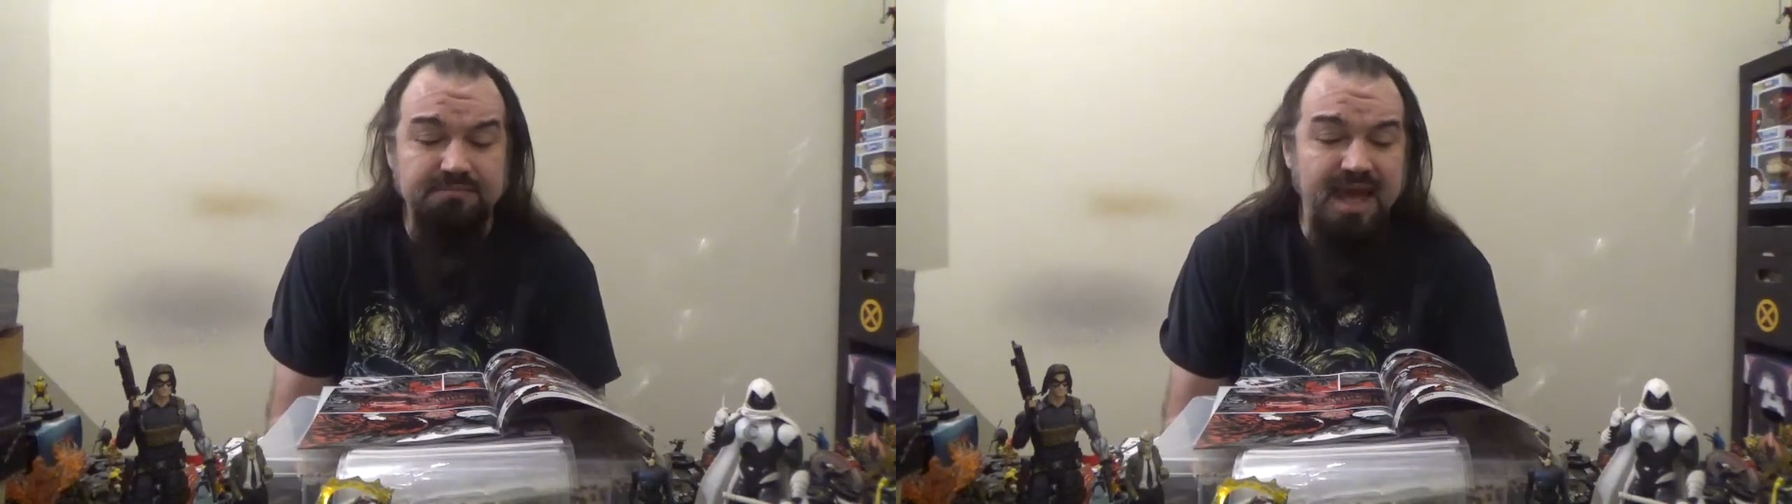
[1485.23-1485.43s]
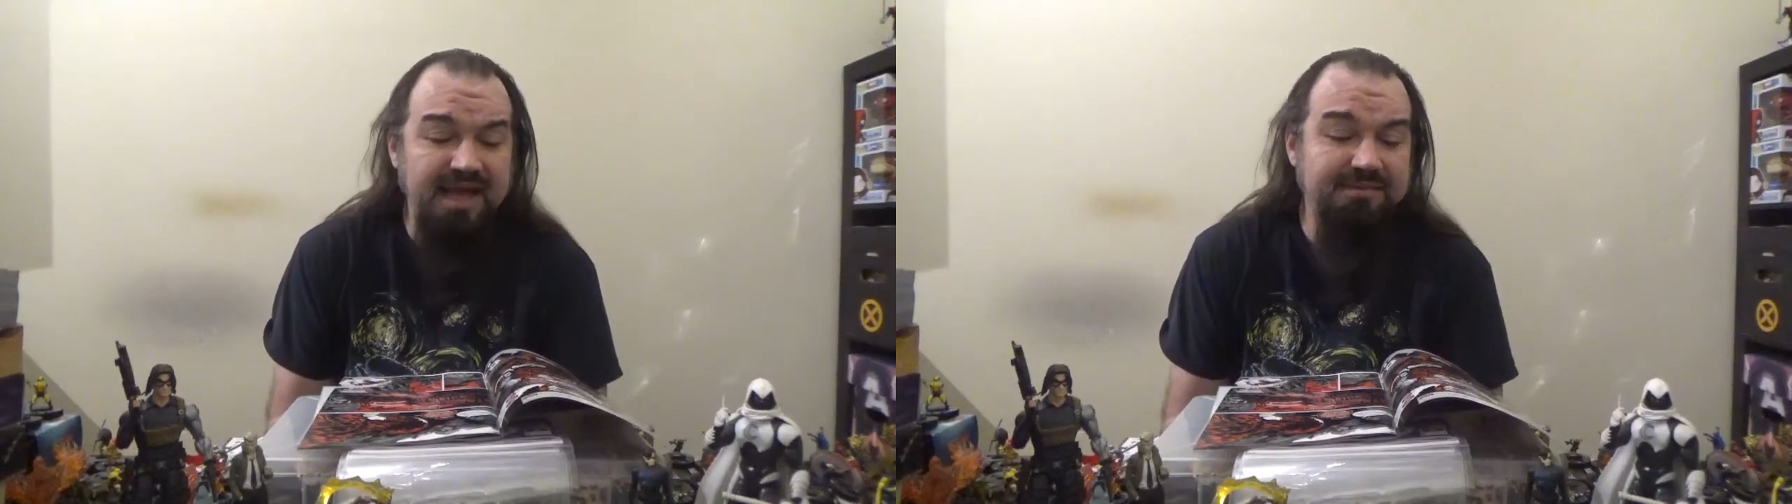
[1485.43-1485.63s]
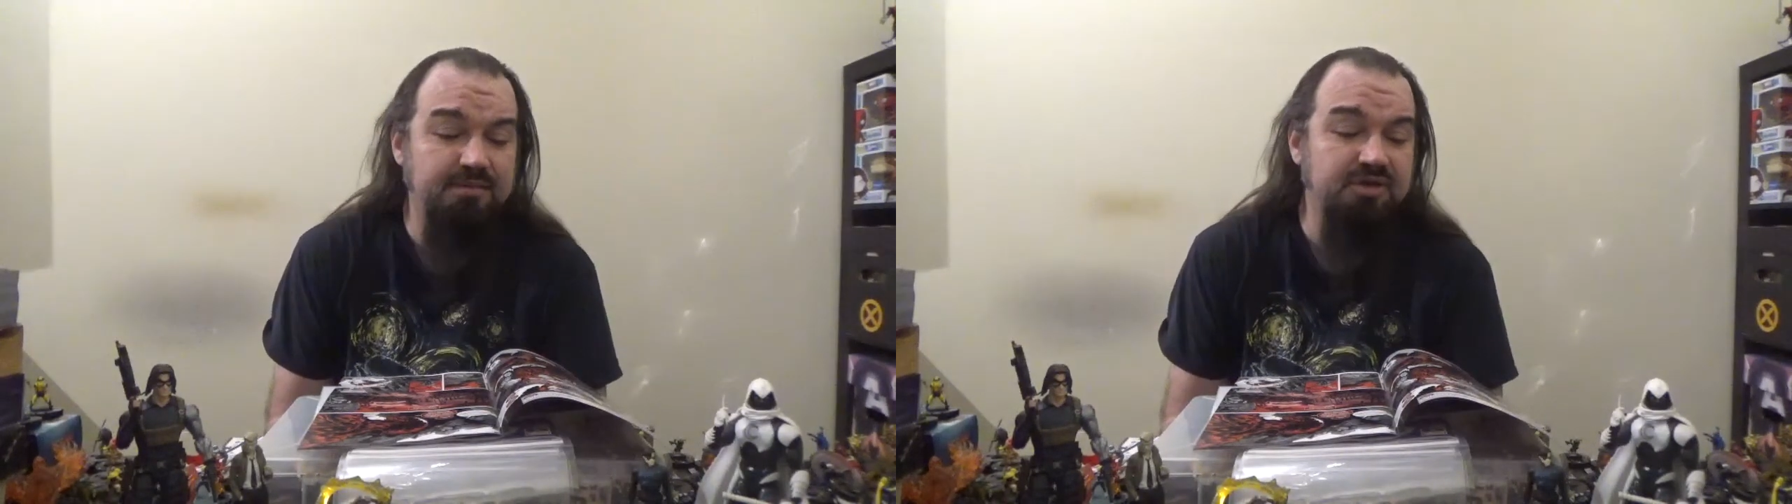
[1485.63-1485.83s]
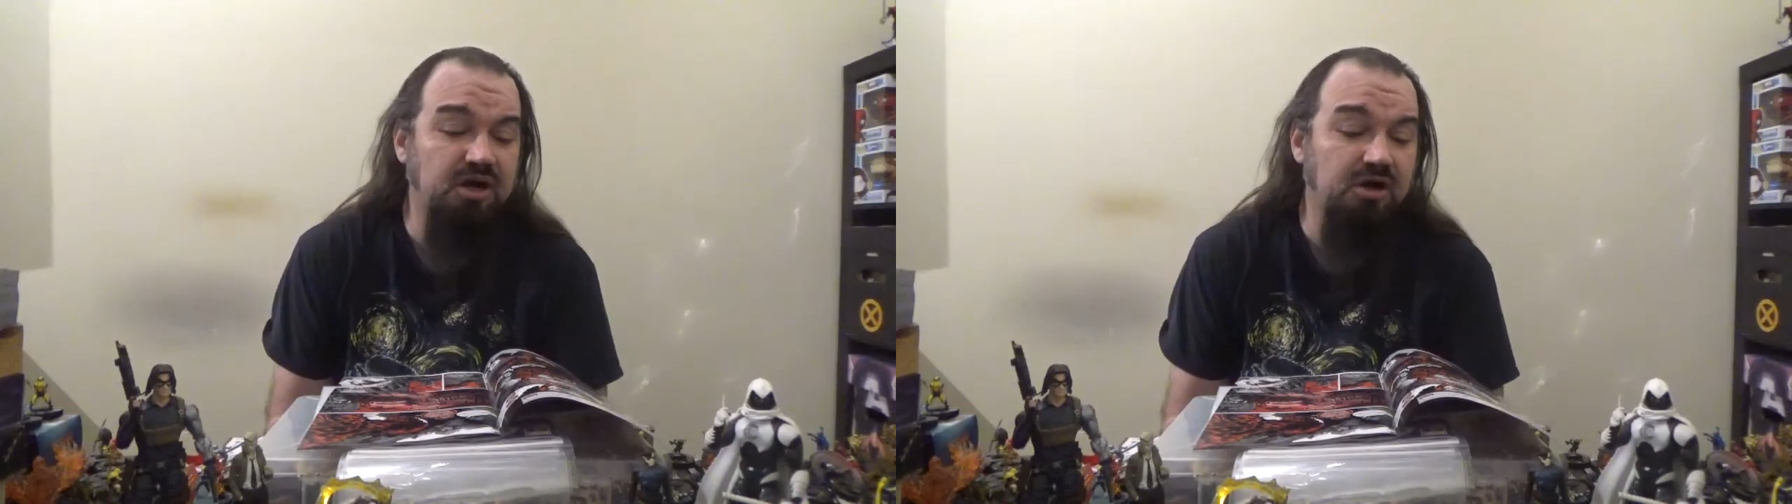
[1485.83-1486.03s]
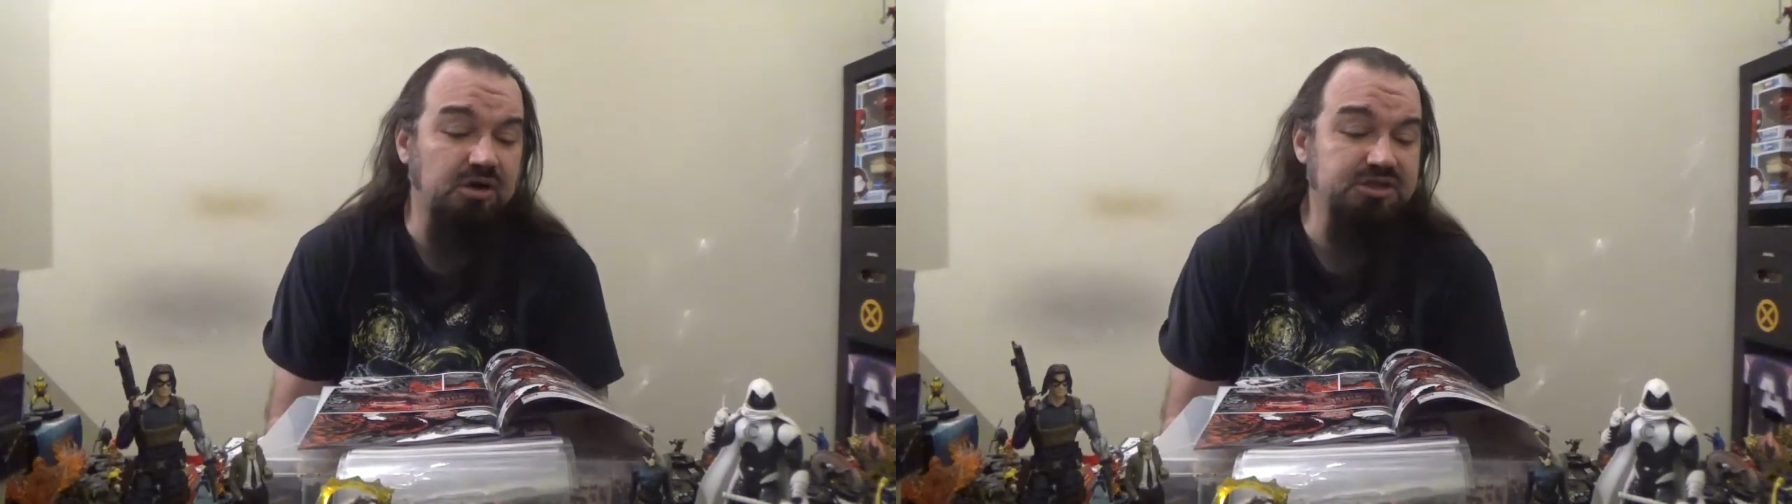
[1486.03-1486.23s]
Maximum
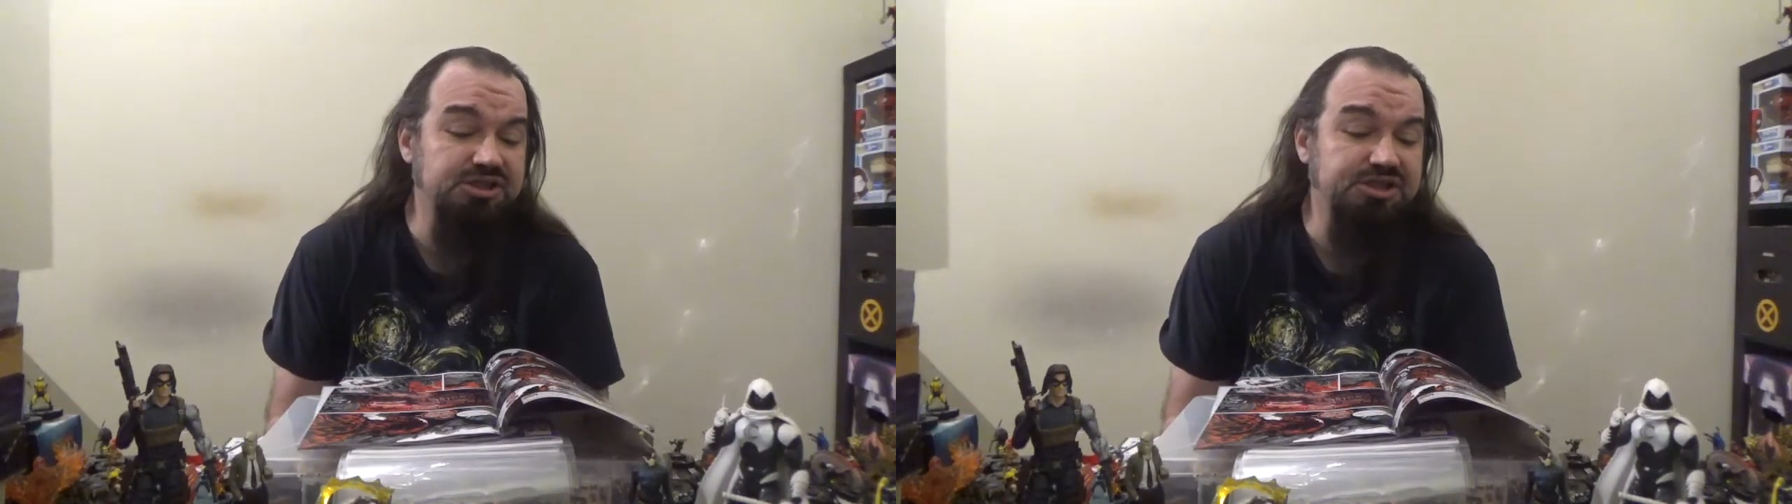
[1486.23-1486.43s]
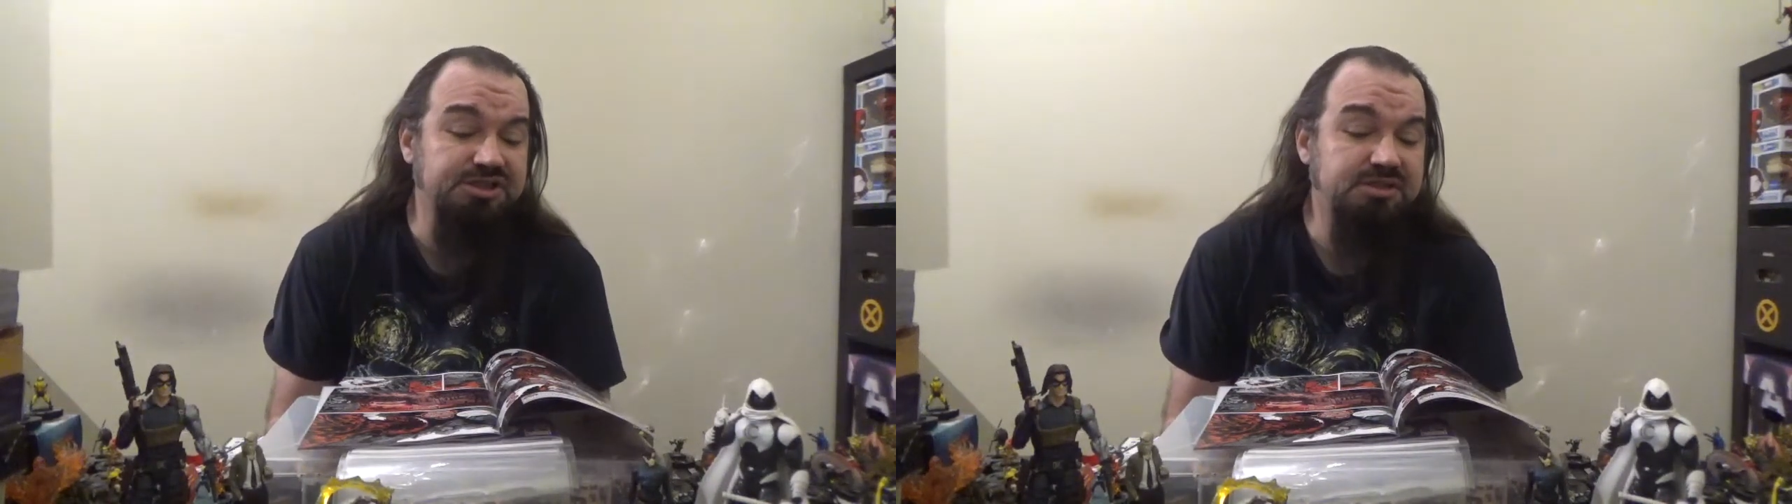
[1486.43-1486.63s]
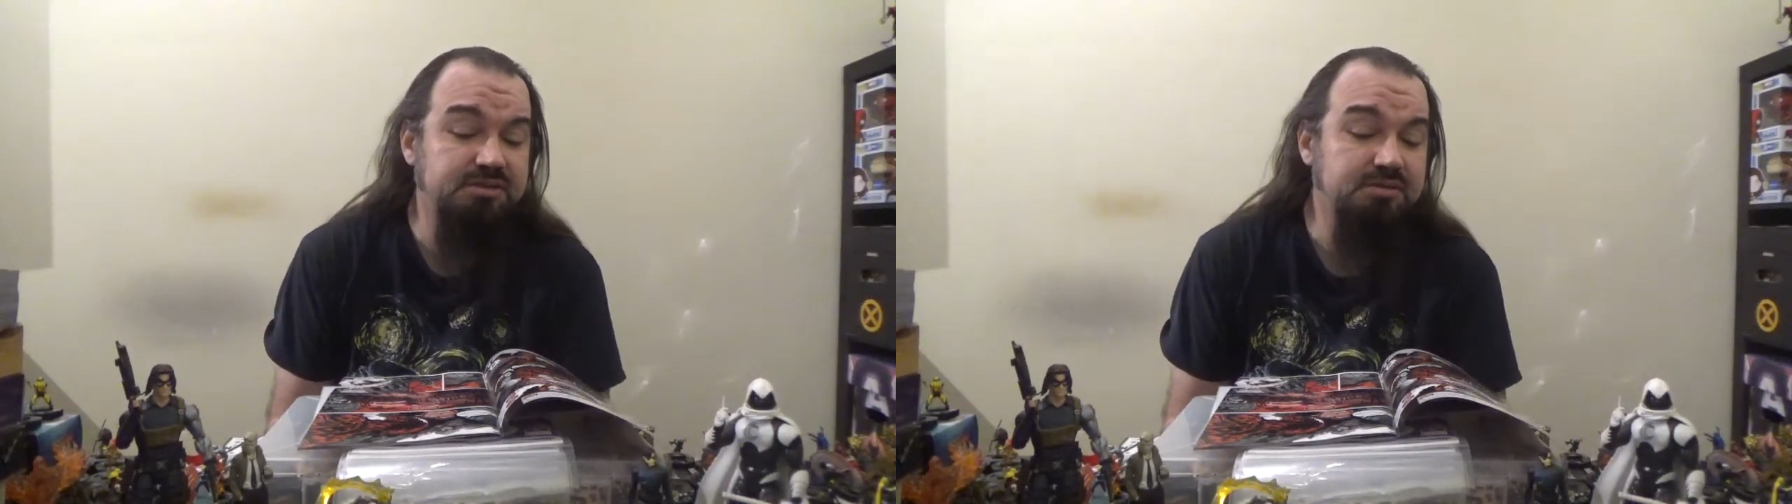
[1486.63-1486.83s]
Carnage.